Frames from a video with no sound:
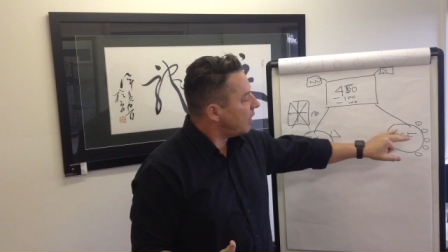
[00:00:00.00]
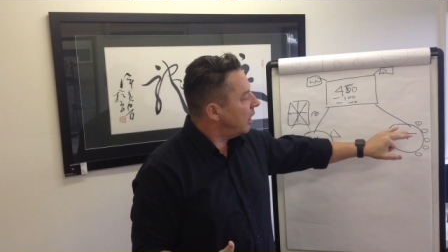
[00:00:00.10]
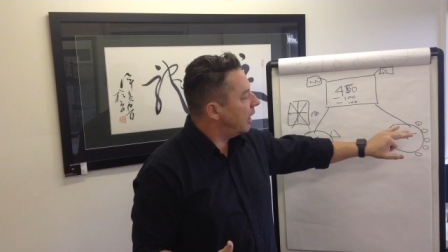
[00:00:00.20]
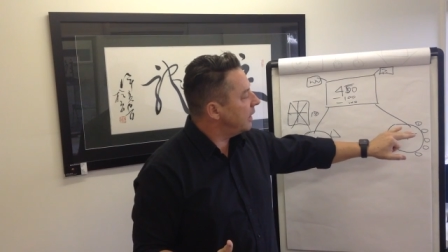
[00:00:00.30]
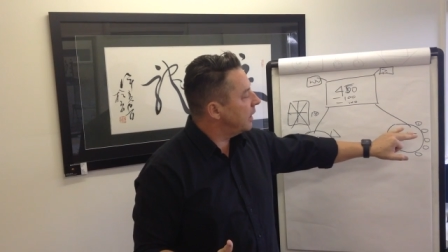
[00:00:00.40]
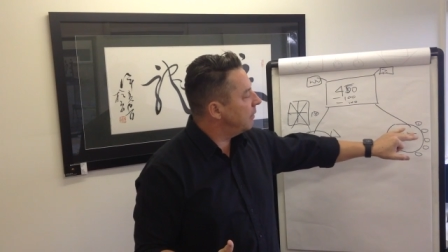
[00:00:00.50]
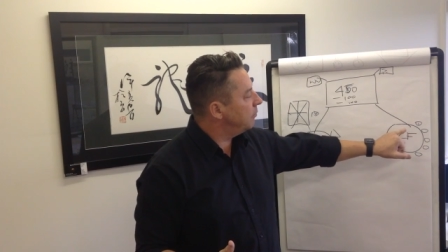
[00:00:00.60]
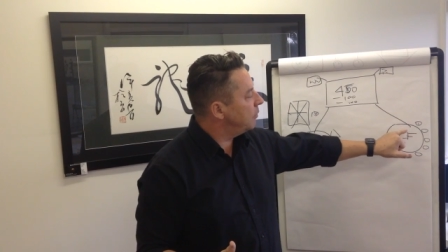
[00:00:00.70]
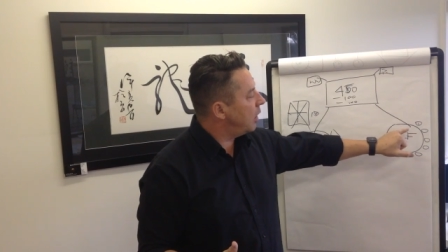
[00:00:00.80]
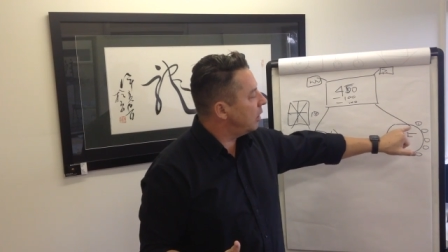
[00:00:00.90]
I
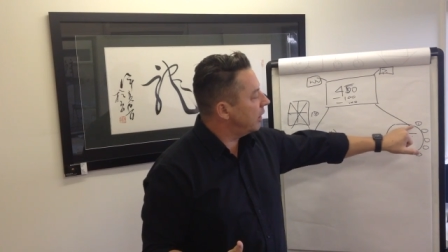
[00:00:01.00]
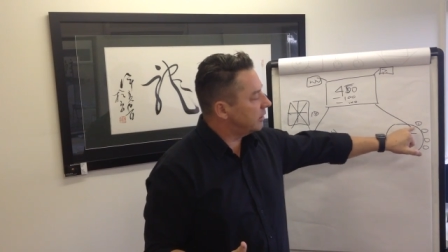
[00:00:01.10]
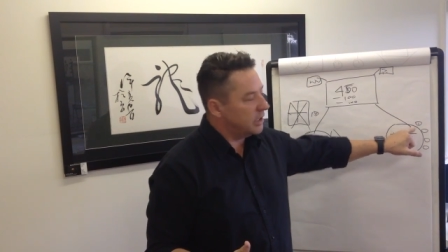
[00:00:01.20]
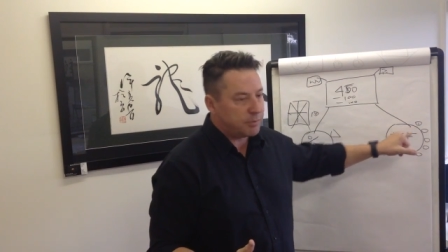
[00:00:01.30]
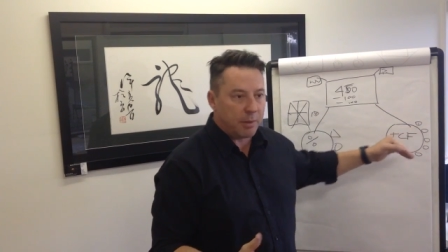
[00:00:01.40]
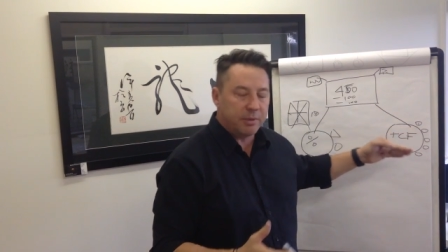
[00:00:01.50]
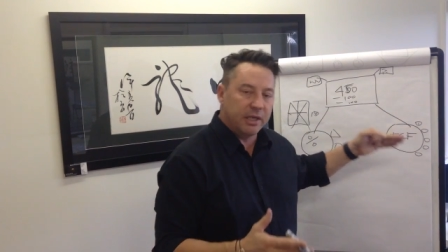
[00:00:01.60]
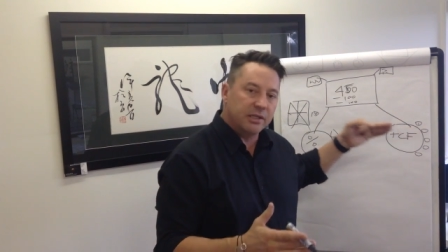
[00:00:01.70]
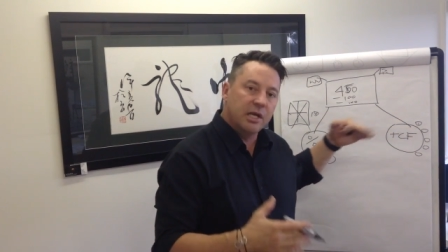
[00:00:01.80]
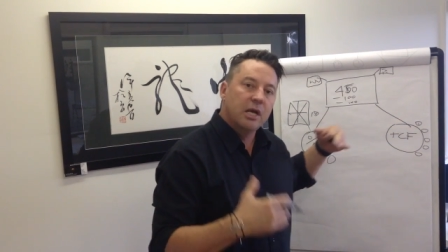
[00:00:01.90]
like these
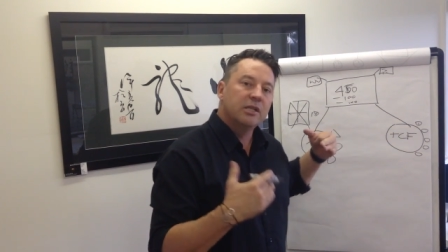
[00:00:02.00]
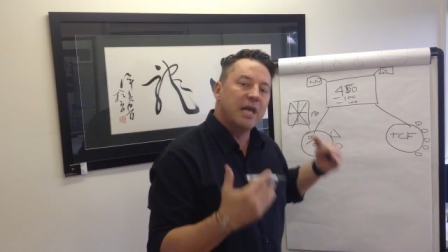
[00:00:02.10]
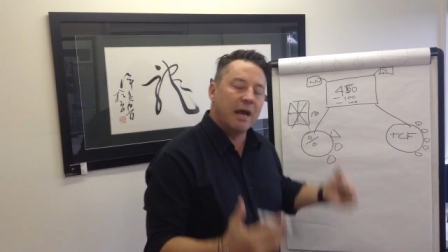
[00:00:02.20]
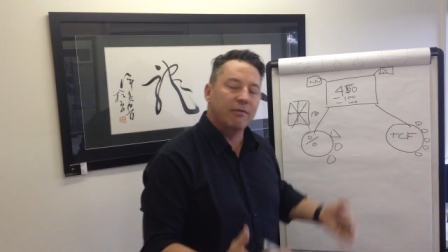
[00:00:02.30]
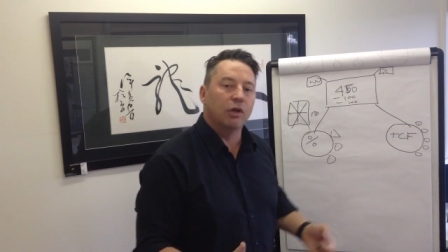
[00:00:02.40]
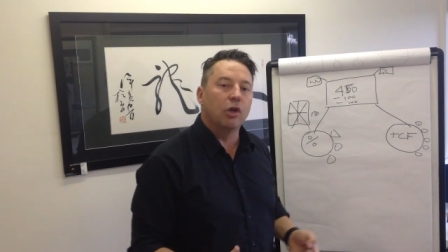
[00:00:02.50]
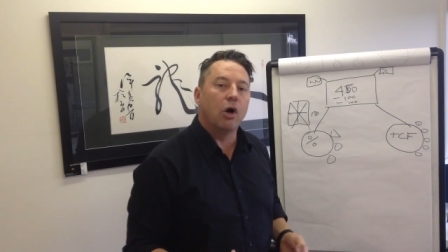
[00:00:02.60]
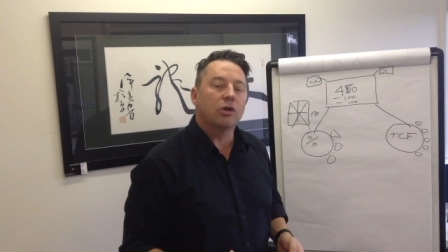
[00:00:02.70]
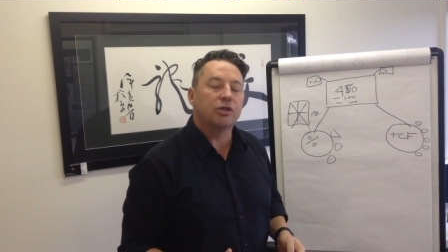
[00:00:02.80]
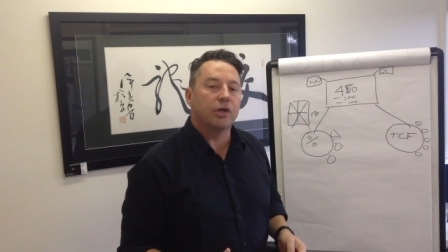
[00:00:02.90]
properties to have a
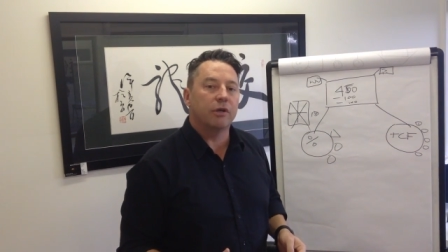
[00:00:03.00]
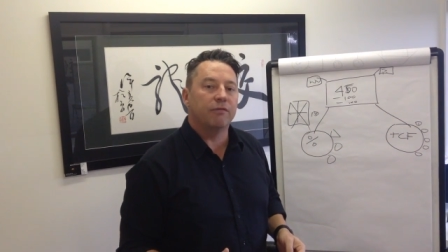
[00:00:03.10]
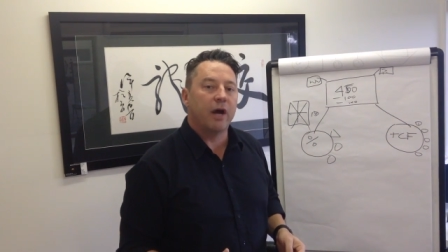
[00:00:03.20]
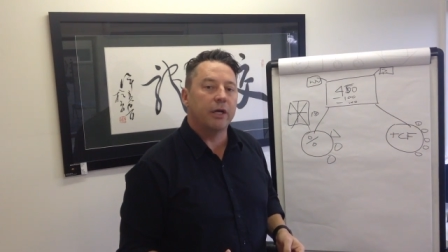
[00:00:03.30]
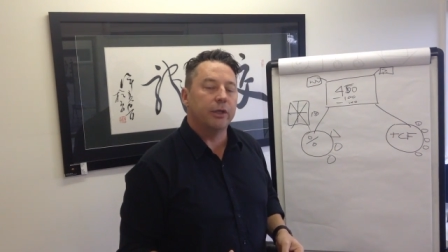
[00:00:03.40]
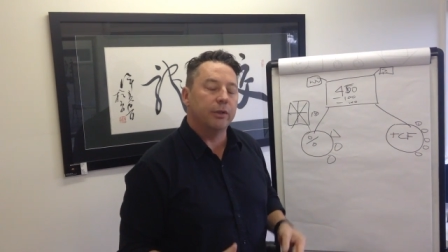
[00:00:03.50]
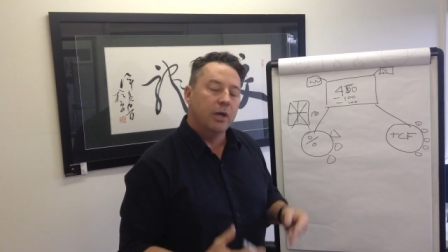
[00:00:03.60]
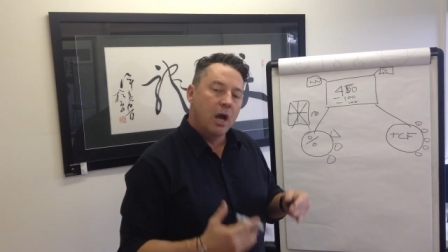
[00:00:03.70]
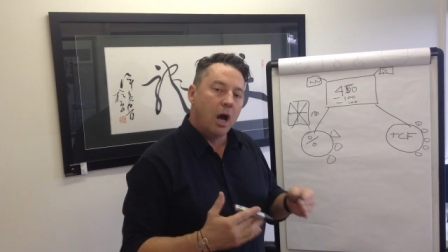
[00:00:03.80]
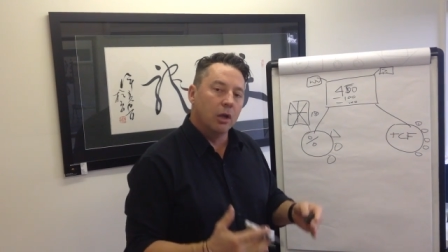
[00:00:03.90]
long-term value,
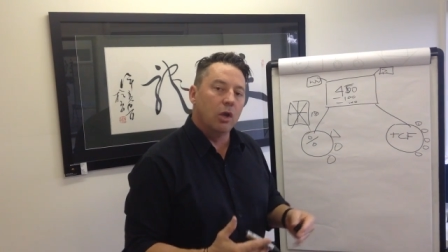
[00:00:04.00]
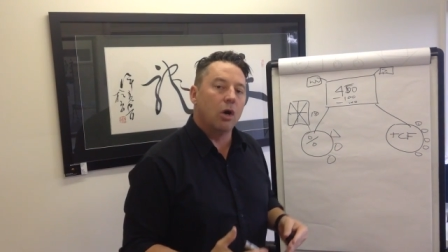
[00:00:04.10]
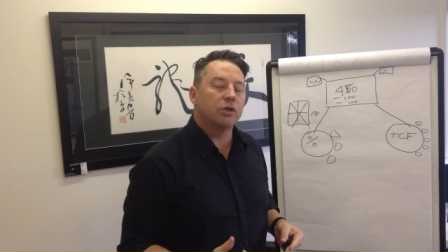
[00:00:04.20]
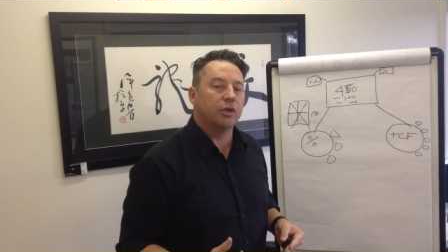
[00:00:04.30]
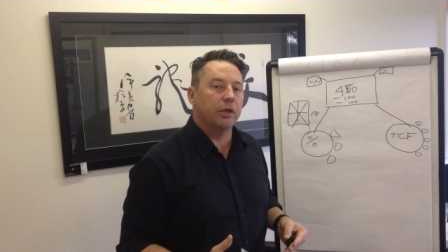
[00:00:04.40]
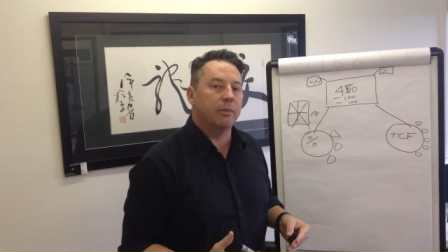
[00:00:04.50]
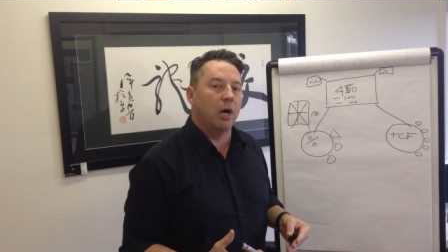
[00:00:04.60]
a long-term